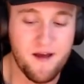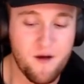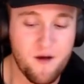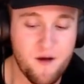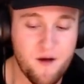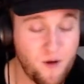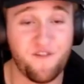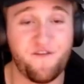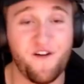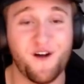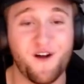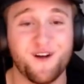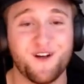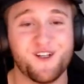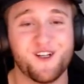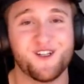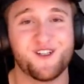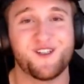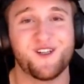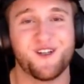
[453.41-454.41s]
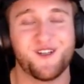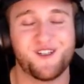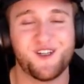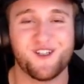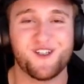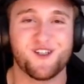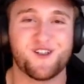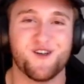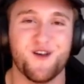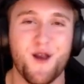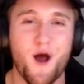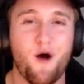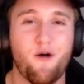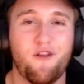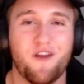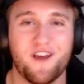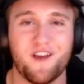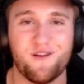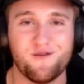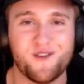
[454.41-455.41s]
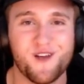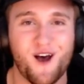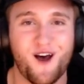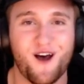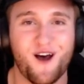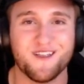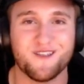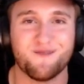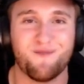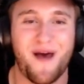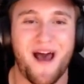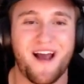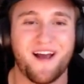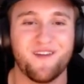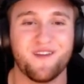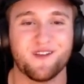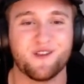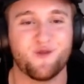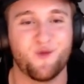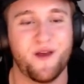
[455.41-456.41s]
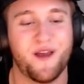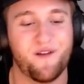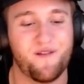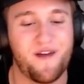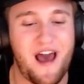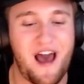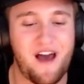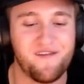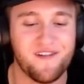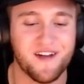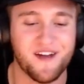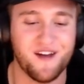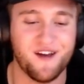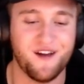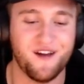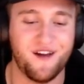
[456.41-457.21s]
Really fun to just know that Utah is back in the swing of having